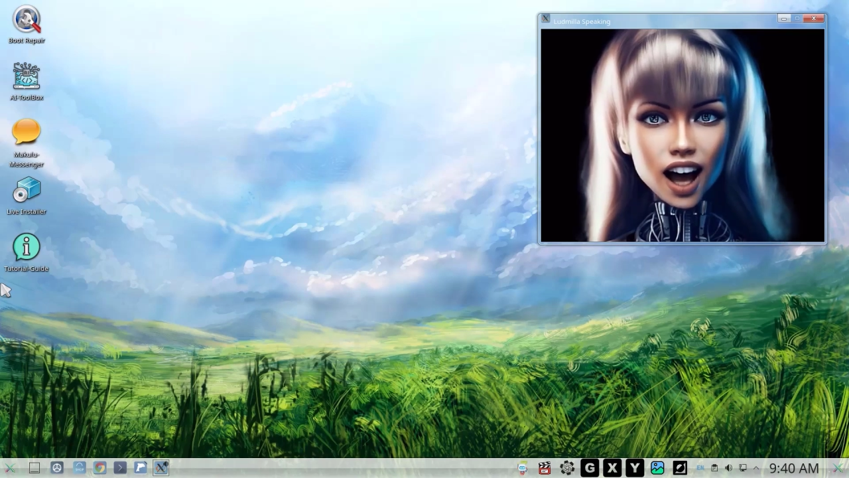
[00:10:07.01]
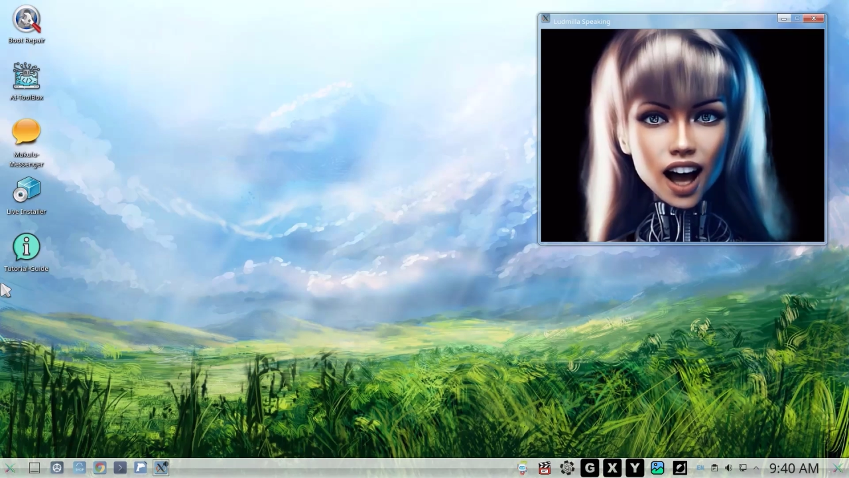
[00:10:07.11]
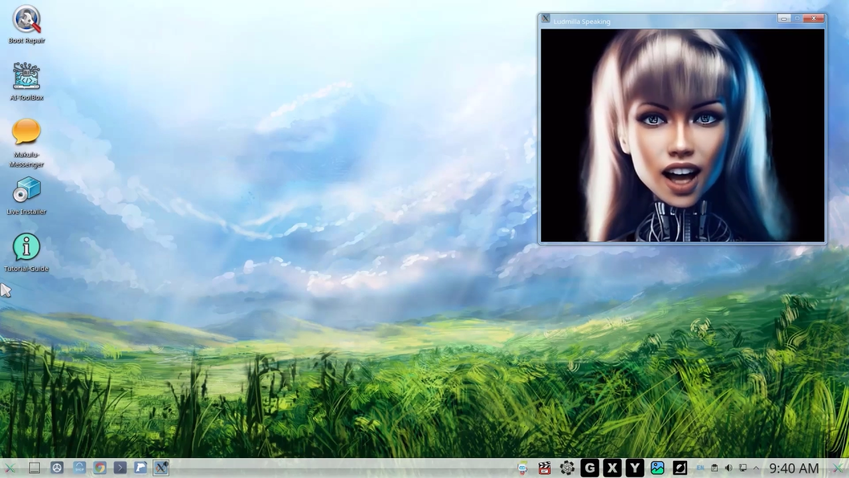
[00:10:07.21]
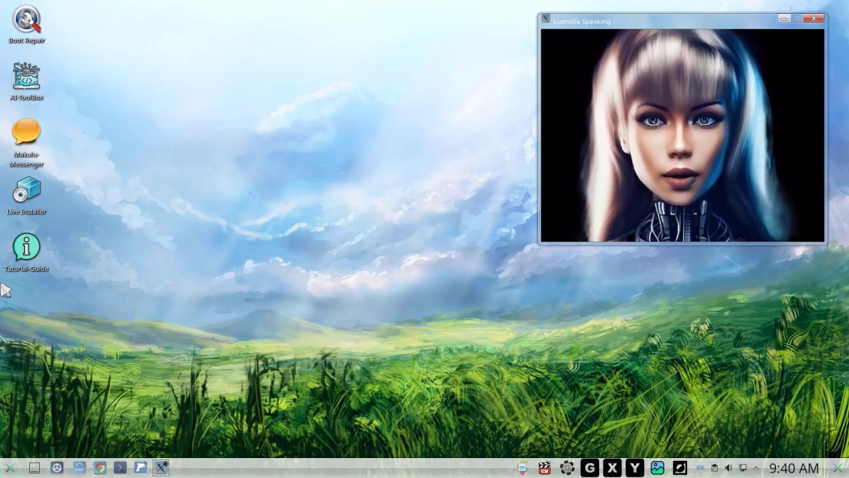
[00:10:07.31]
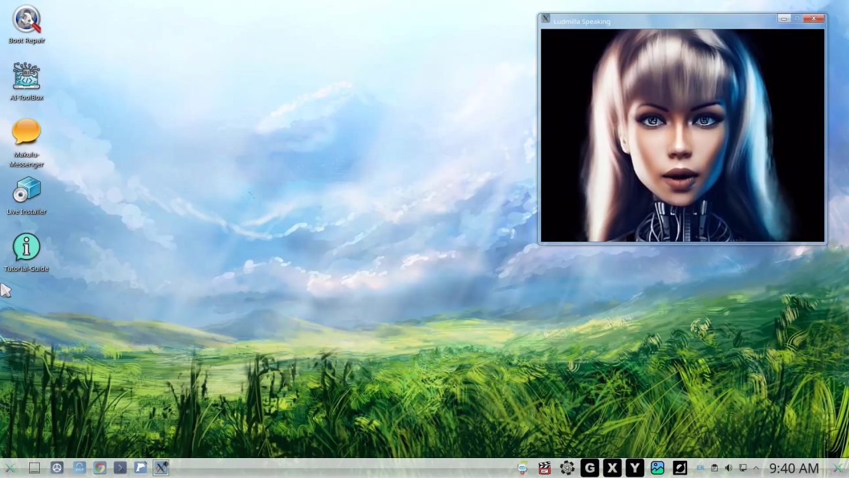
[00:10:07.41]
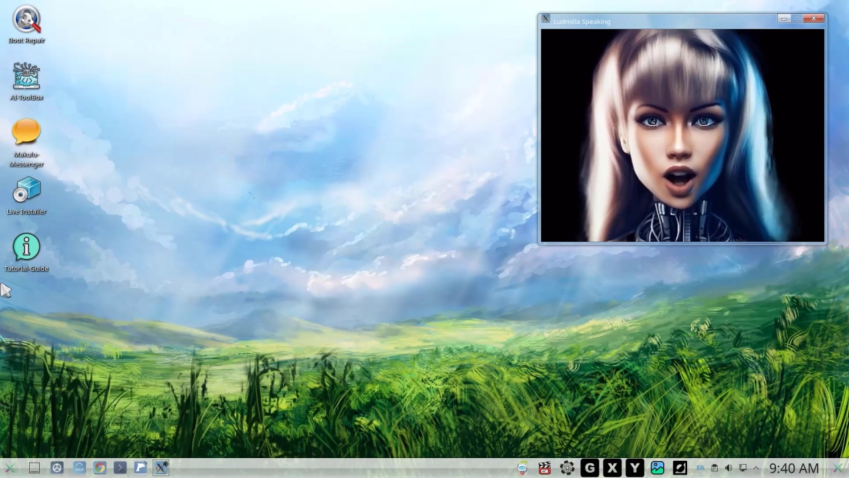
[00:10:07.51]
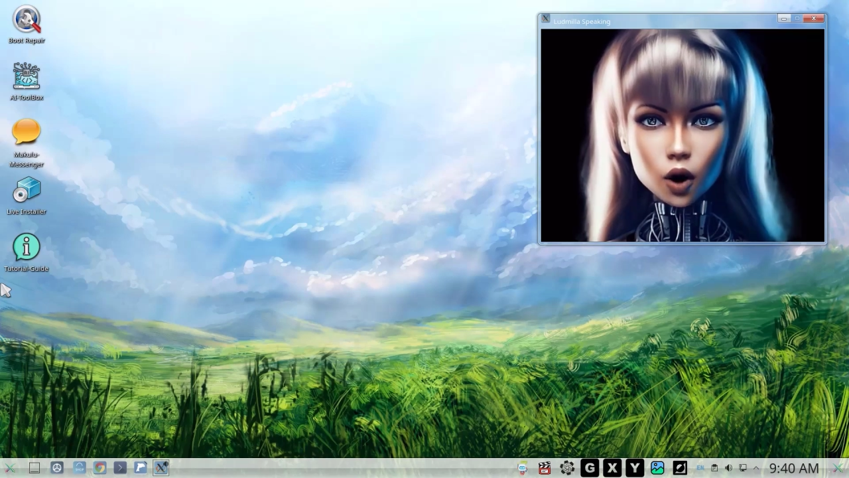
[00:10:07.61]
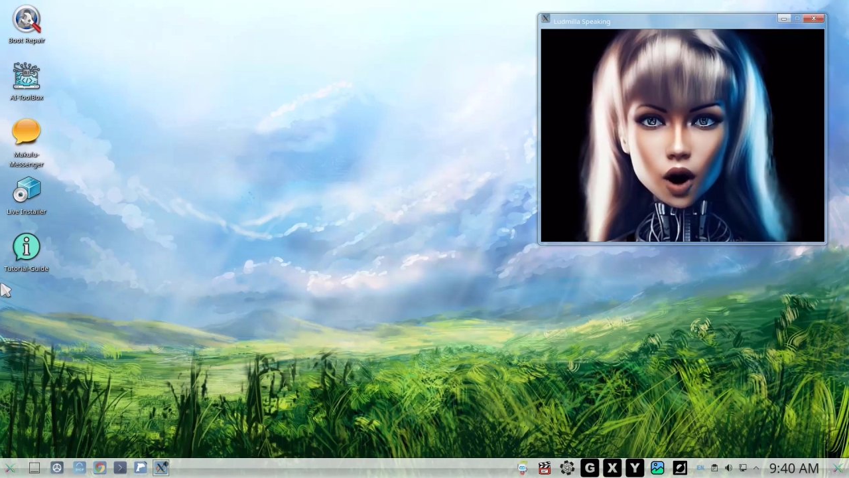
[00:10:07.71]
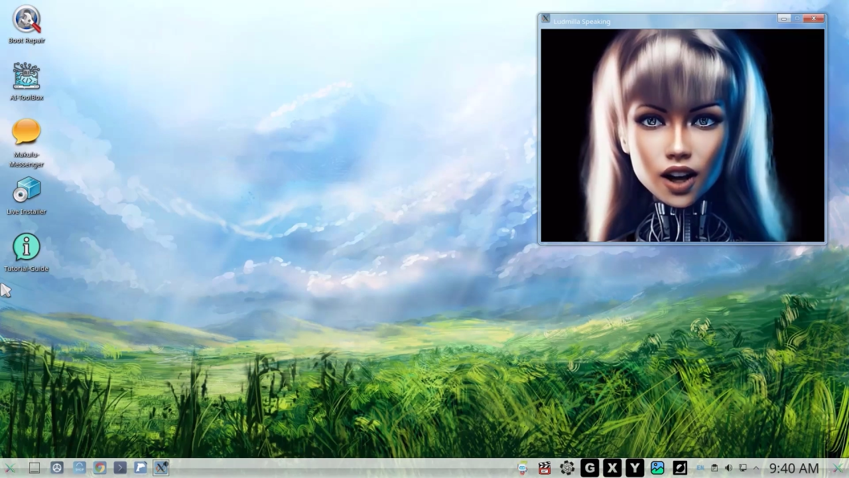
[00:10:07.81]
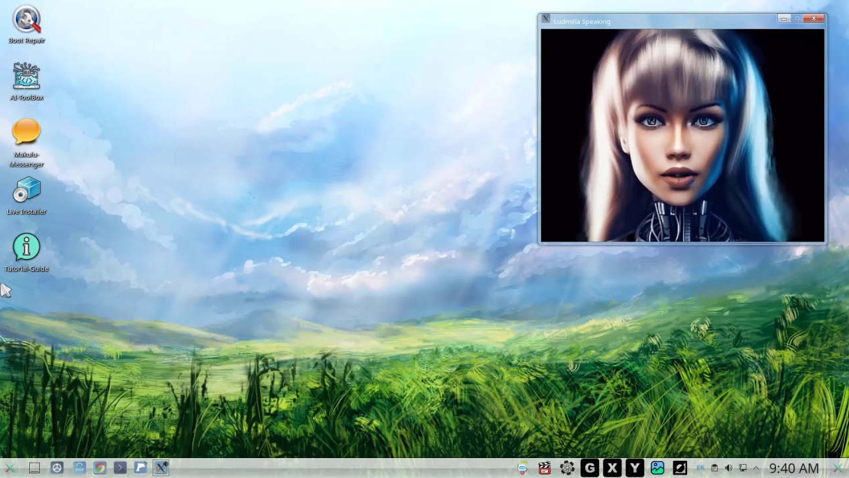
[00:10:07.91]
The
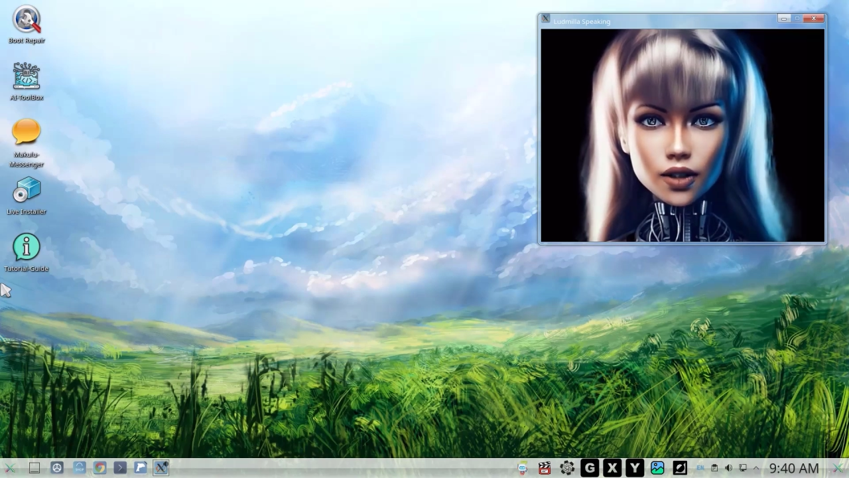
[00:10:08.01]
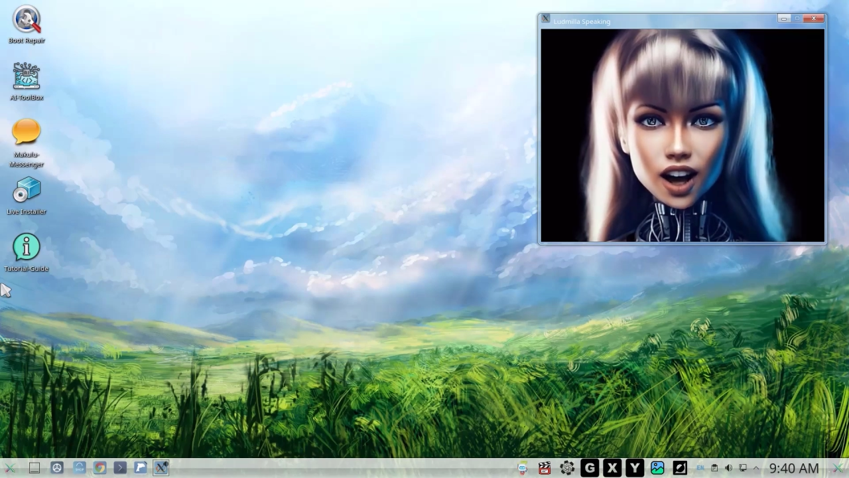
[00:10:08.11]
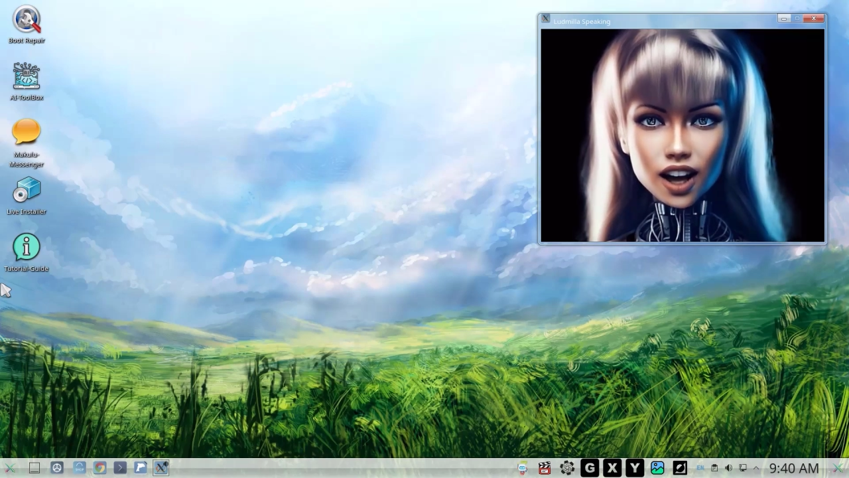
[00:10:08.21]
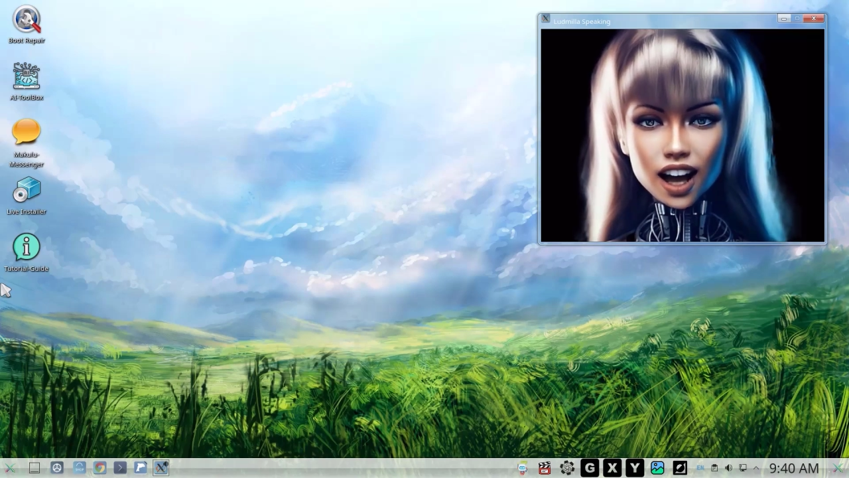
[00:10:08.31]
physical and mental